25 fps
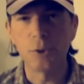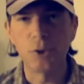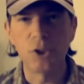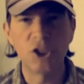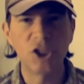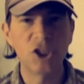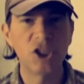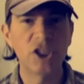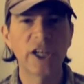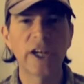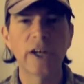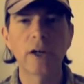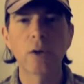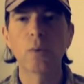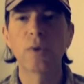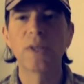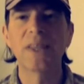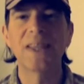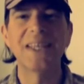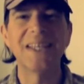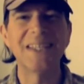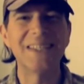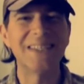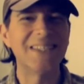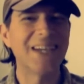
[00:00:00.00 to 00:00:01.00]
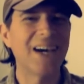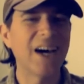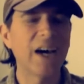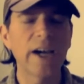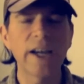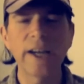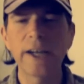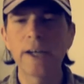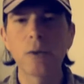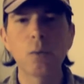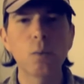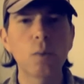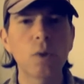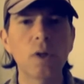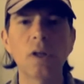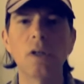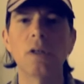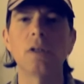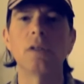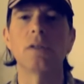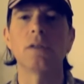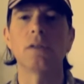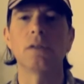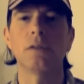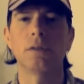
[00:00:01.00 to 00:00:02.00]
to share with the entire
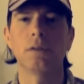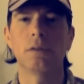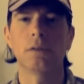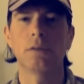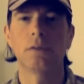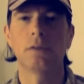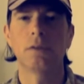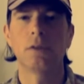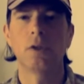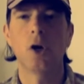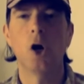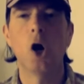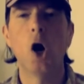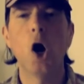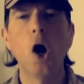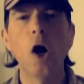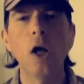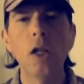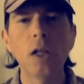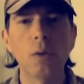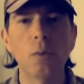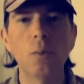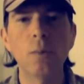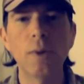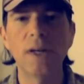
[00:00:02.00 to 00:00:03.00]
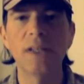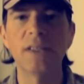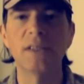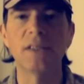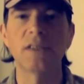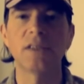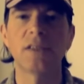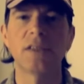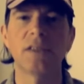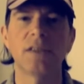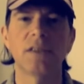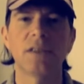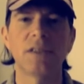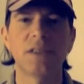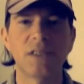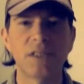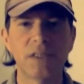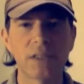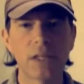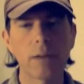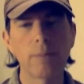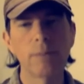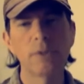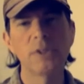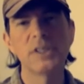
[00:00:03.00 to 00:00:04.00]
world, all at once,
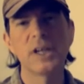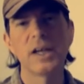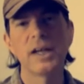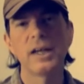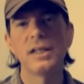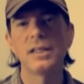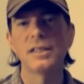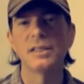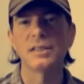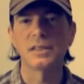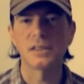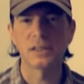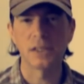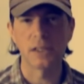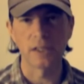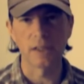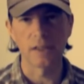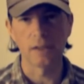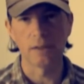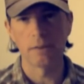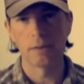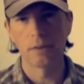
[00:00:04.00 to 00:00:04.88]
simultaneously,